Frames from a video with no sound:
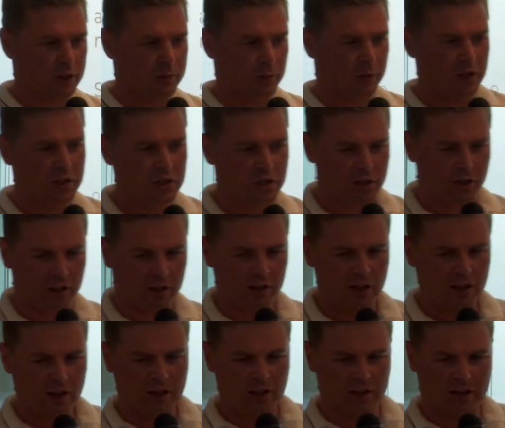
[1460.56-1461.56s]
exponentially.
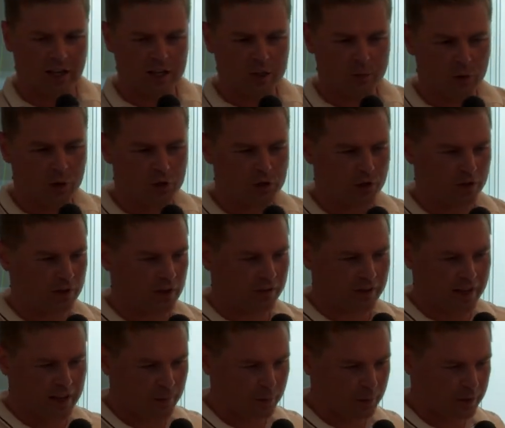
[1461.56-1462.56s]
Nice picture never
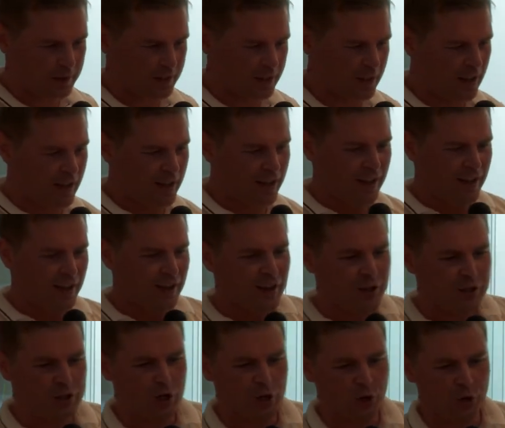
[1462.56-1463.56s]
happens.
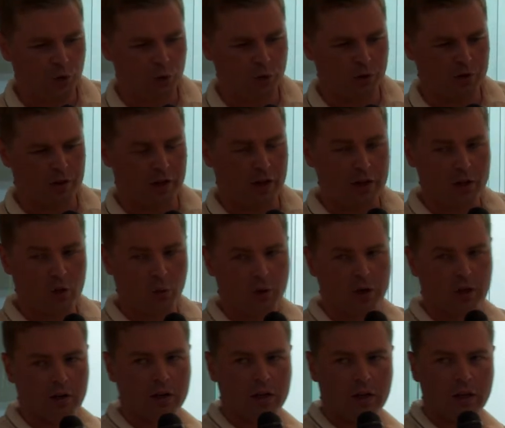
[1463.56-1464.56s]
So the other
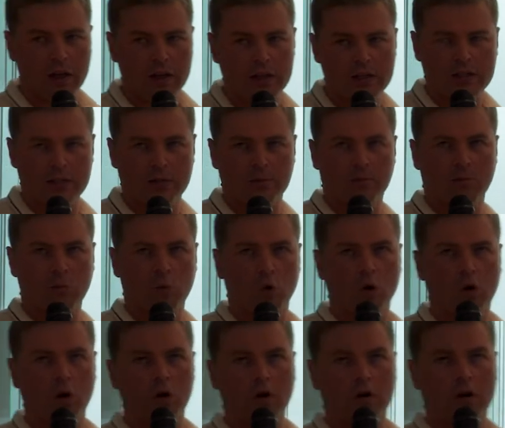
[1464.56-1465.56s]
one is
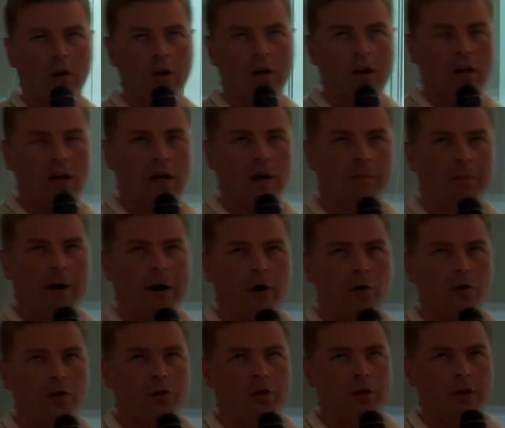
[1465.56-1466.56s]
more
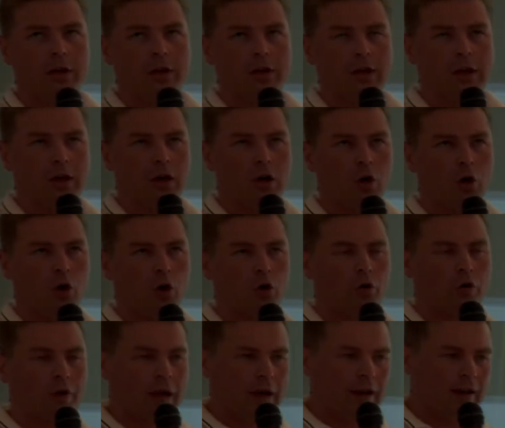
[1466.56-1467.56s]
about the
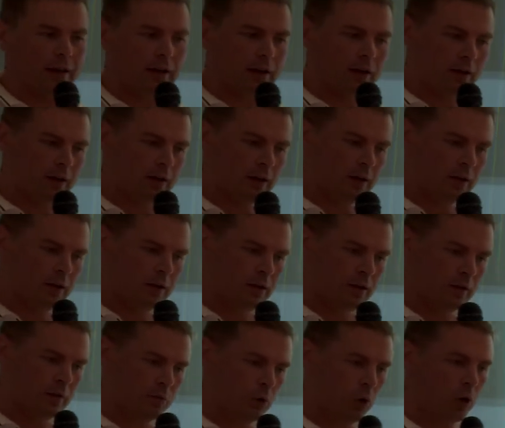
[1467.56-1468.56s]
organic
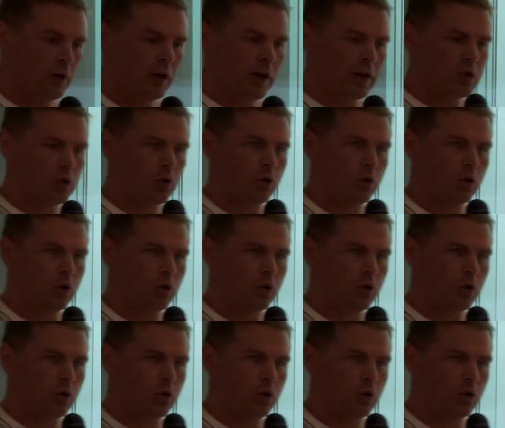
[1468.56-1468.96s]
products,